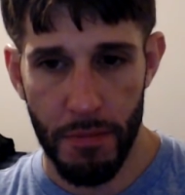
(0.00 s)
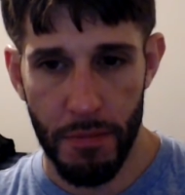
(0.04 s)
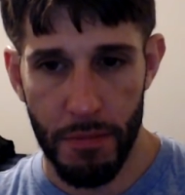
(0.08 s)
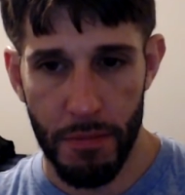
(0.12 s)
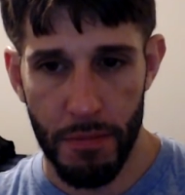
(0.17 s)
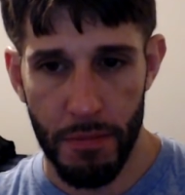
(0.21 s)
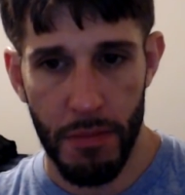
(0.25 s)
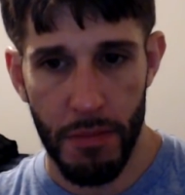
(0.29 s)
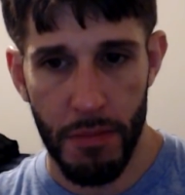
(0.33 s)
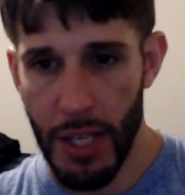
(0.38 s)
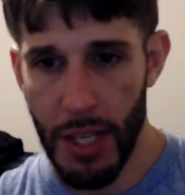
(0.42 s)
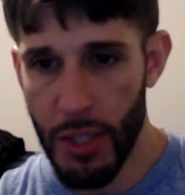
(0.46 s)

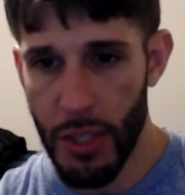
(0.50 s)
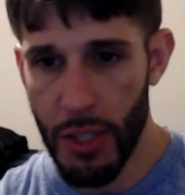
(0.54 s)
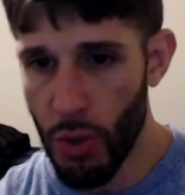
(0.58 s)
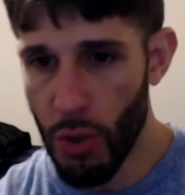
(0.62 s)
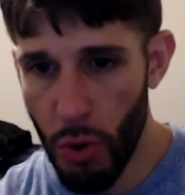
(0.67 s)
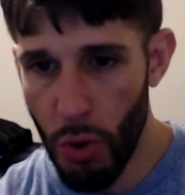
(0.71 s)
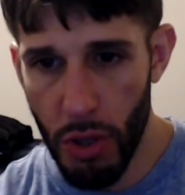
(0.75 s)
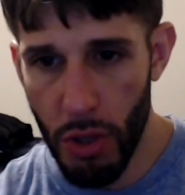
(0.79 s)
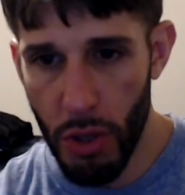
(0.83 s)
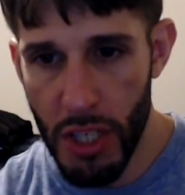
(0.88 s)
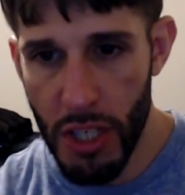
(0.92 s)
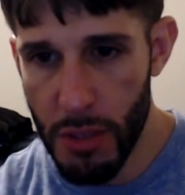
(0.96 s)
That's all
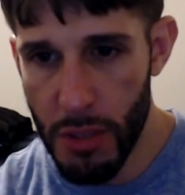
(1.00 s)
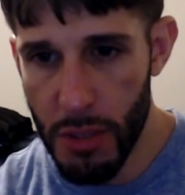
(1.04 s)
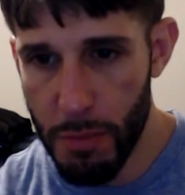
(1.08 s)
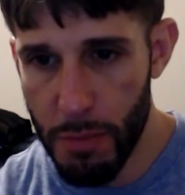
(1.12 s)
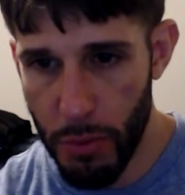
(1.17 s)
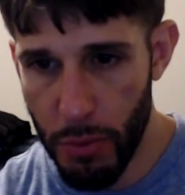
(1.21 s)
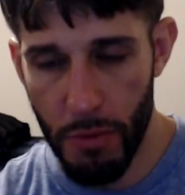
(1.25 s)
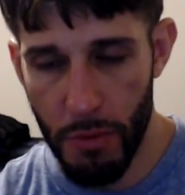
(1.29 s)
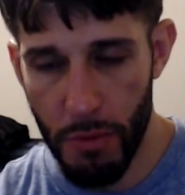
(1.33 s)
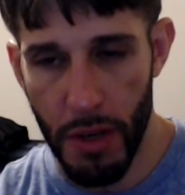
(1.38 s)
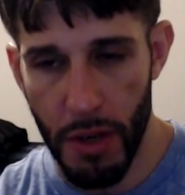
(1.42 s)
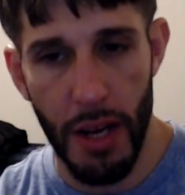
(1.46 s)
he's
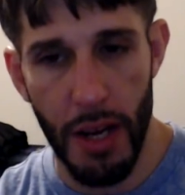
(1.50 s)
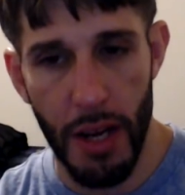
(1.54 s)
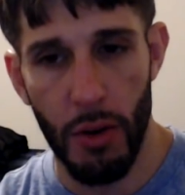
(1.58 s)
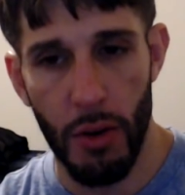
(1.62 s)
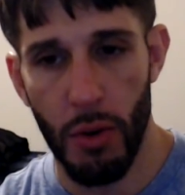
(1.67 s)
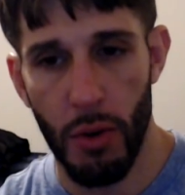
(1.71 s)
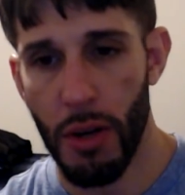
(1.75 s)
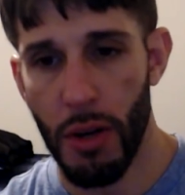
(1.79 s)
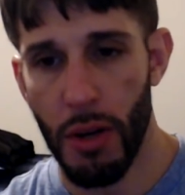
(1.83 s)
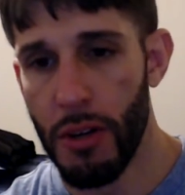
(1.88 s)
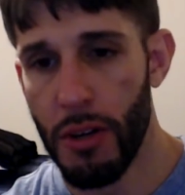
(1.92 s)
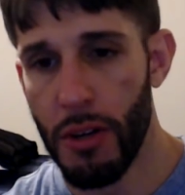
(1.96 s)
proven. I don't
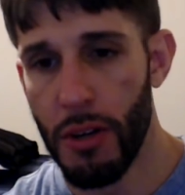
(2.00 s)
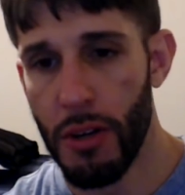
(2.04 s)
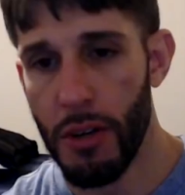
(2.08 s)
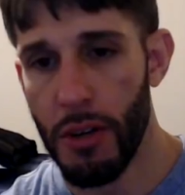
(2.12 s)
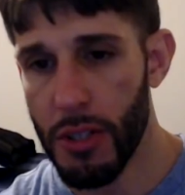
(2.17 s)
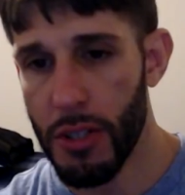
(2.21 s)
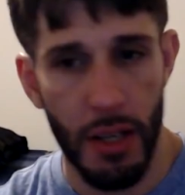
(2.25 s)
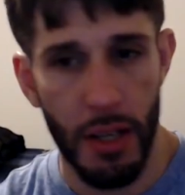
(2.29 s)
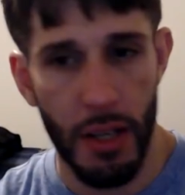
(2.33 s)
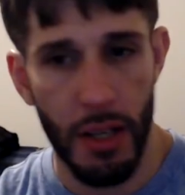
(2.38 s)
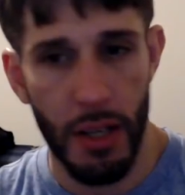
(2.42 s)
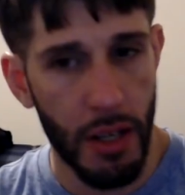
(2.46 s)

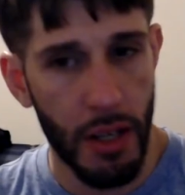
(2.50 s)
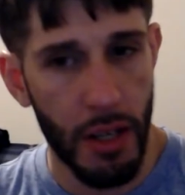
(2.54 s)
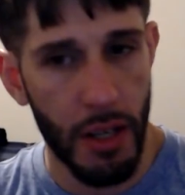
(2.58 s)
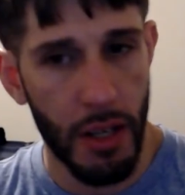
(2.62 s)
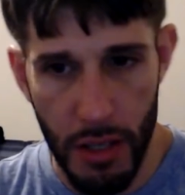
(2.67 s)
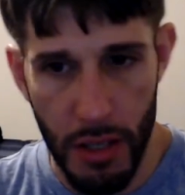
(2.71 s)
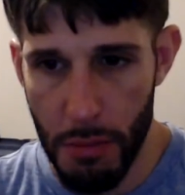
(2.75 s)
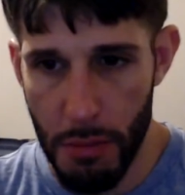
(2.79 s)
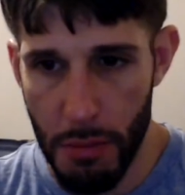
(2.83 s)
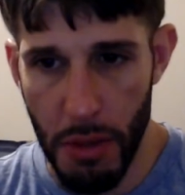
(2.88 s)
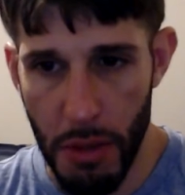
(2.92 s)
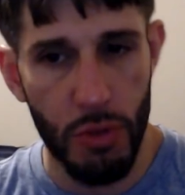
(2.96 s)
understand. You
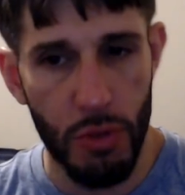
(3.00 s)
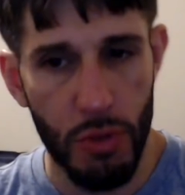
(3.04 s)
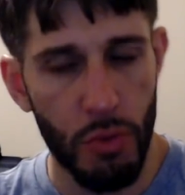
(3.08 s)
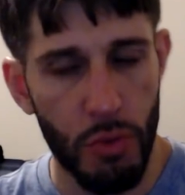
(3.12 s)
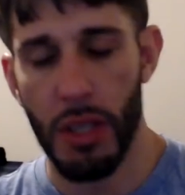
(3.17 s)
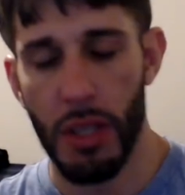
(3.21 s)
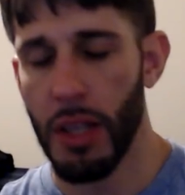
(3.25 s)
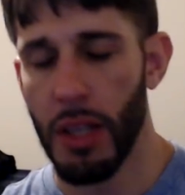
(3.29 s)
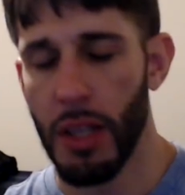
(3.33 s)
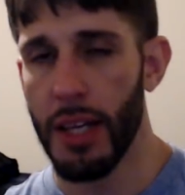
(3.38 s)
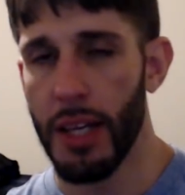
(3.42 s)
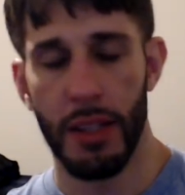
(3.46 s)
must really
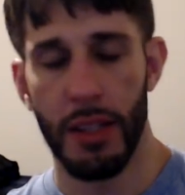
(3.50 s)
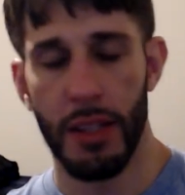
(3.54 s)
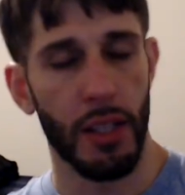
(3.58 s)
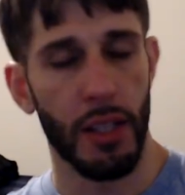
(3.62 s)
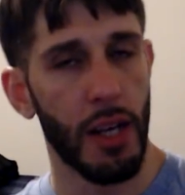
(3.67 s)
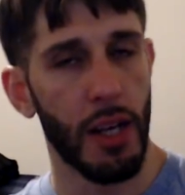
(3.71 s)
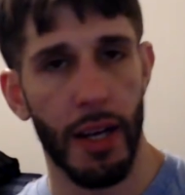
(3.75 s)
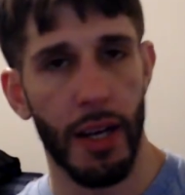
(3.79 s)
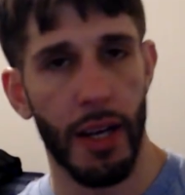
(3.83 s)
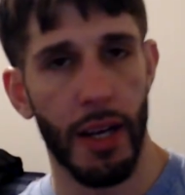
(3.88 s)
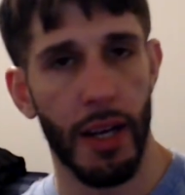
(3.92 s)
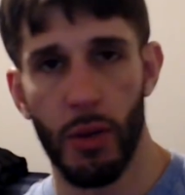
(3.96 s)
like the guy,
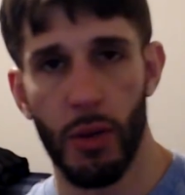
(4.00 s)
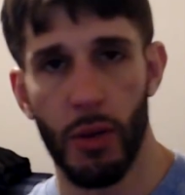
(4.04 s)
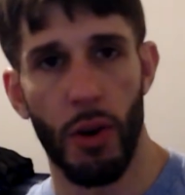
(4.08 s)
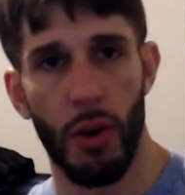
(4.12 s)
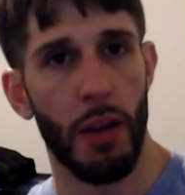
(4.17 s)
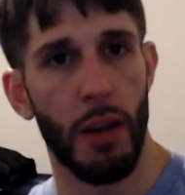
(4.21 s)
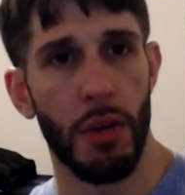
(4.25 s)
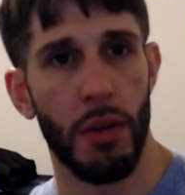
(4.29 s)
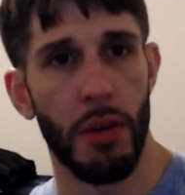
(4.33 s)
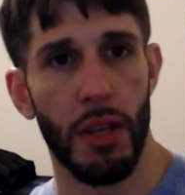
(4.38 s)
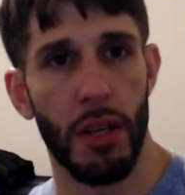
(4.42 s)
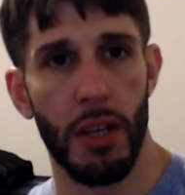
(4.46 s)
Corey. I
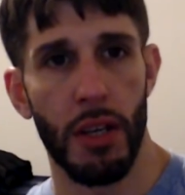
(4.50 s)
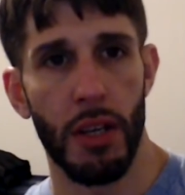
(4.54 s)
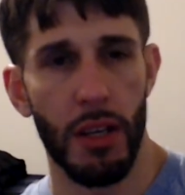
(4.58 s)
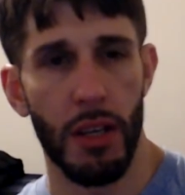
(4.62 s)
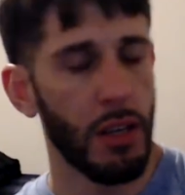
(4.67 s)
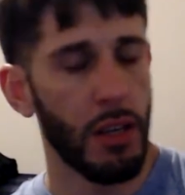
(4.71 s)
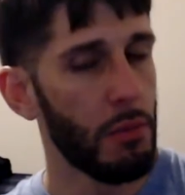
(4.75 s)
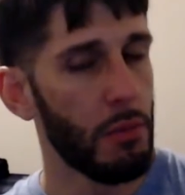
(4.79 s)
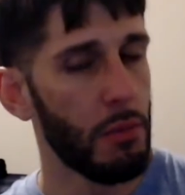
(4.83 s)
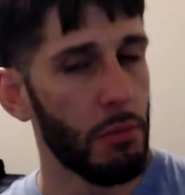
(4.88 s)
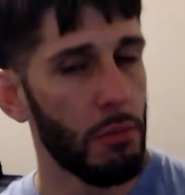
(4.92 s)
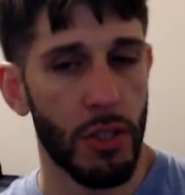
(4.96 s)
mean,
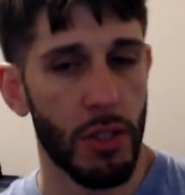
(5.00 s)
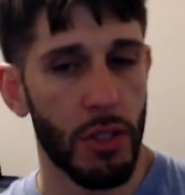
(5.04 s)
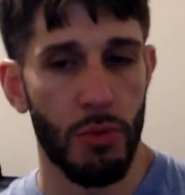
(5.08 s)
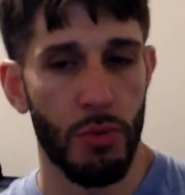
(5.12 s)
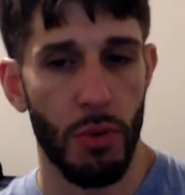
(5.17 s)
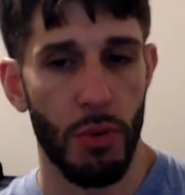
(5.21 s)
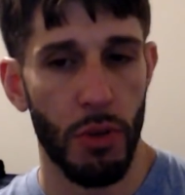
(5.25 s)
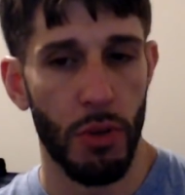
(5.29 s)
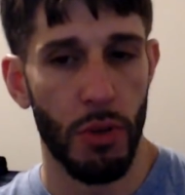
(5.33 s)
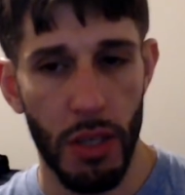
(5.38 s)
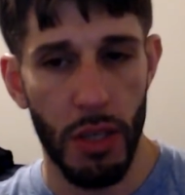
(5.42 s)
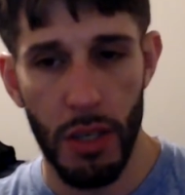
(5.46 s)
he must
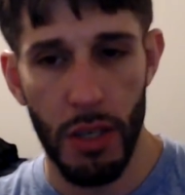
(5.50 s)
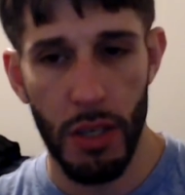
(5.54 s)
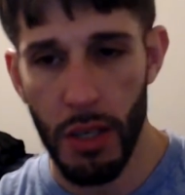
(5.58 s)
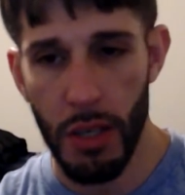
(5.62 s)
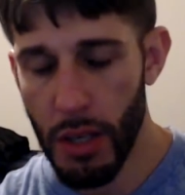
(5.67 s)
really.